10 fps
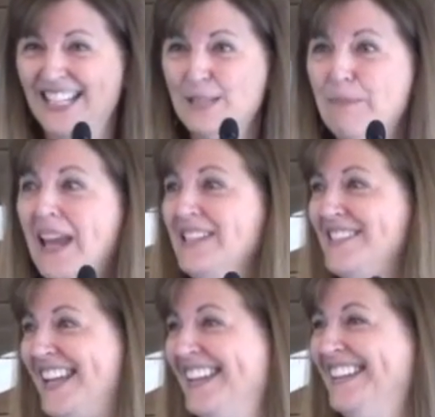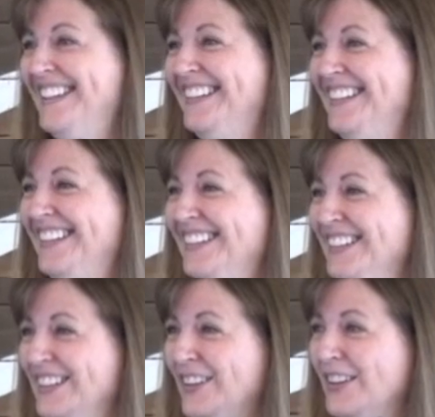It's pacing.
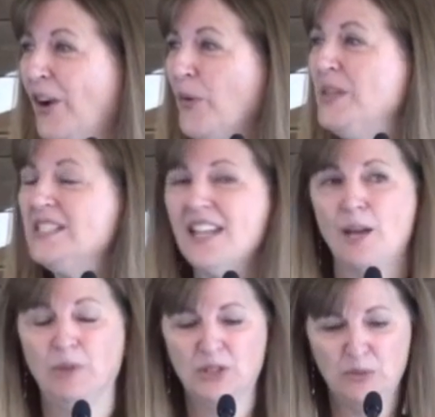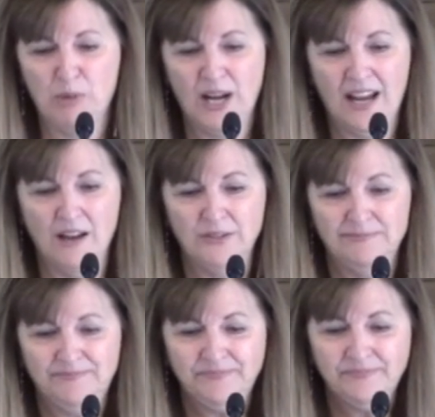Always liable to break out.